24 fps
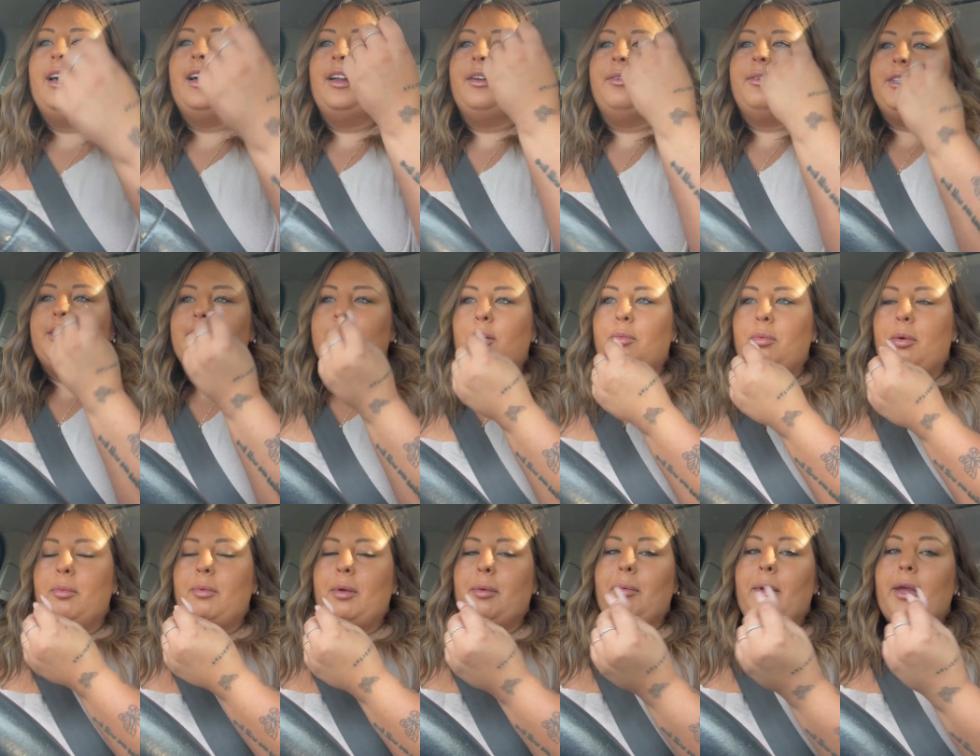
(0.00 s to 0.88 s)
I went to go
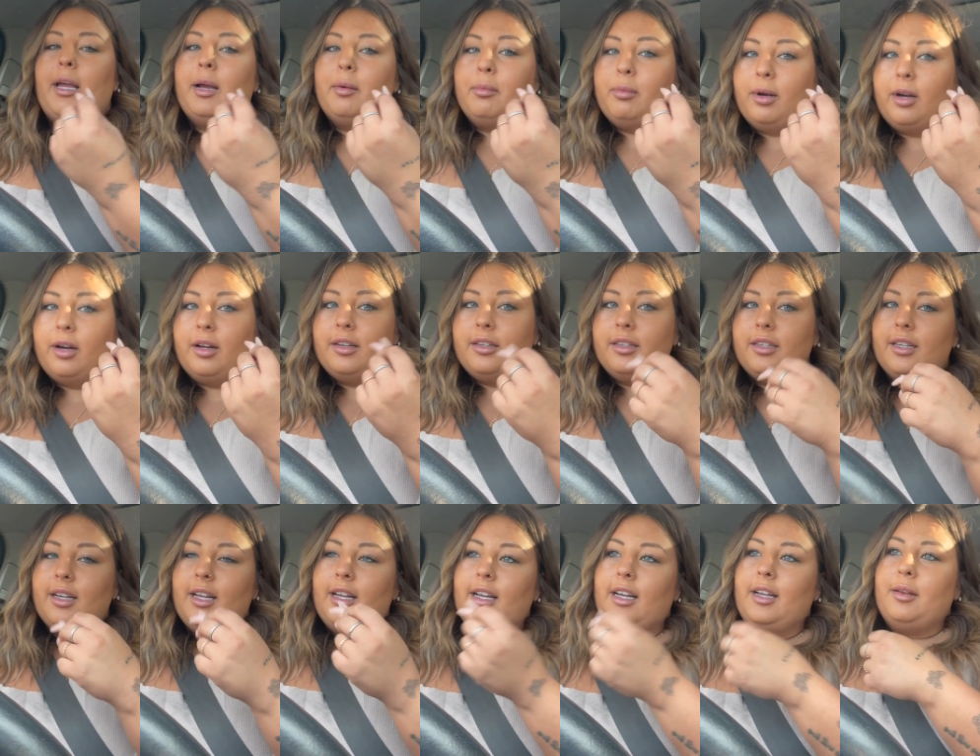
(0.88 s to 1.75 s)
put my makeup on,
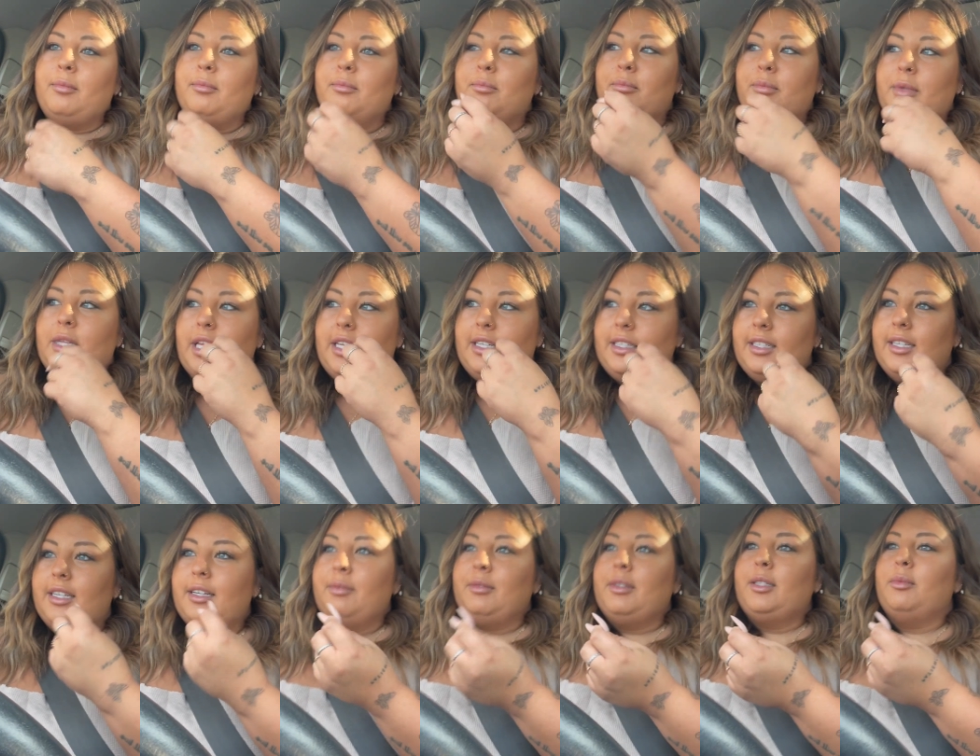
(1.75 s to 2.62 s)
and I
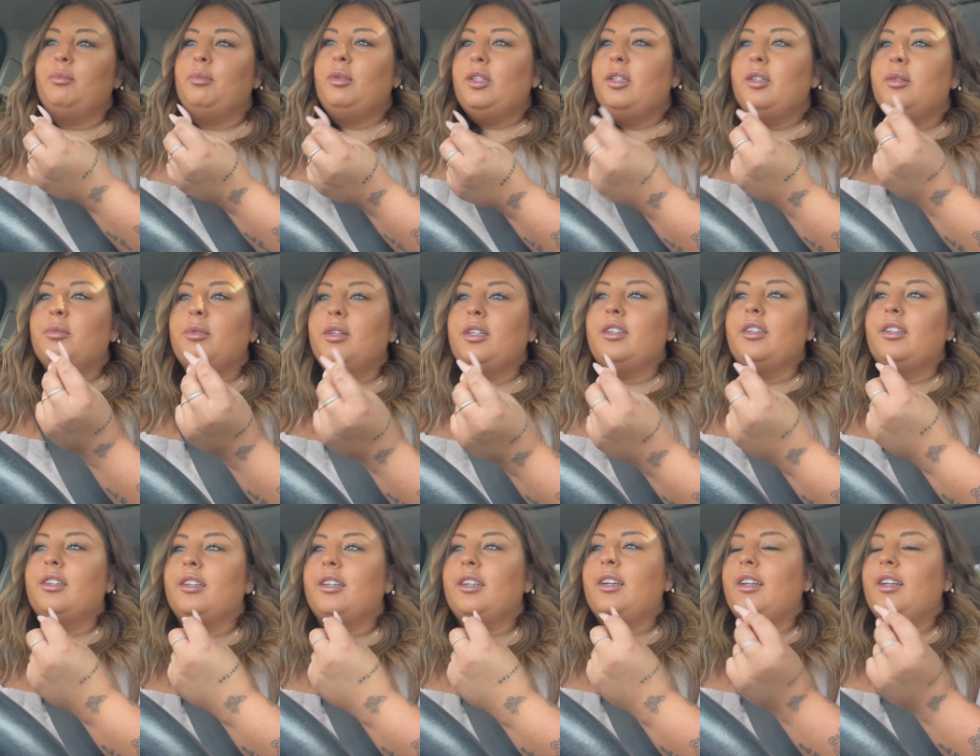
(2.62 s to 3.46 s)
blended it with the beauty blender,